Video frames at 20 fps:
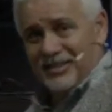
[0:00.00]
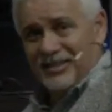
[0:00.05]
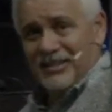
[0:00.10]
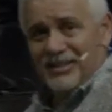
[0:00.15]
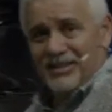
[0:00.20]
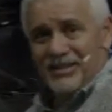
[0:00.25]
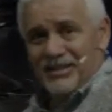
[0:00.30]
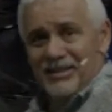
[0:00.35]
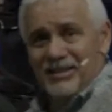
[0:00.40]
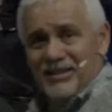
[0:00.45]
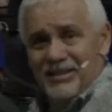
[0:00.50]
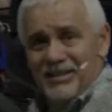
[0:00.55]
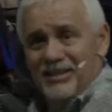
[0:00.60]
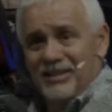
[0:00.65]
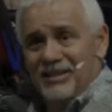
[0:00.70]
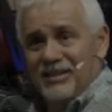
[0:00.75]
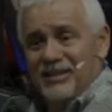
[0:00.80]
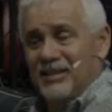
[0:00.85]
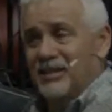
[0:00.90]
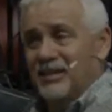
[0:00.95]

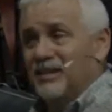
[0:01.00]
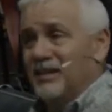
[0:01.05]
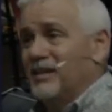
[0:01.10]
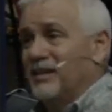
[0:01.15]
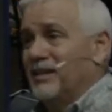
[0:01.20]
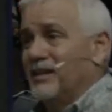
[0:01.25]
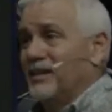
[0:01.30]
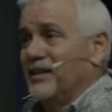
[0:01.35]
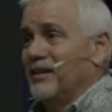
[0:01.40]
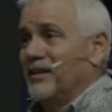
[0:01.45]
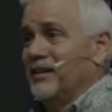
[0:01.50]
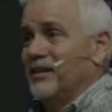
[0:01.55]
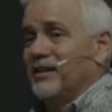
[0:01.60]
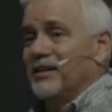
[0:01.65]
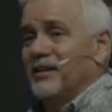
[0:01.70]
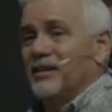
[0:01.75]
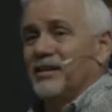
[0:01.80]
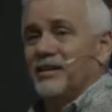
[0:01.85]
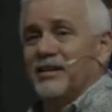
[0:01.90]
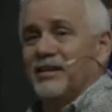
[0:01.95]

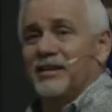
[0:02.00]
No one is speaking in this clip.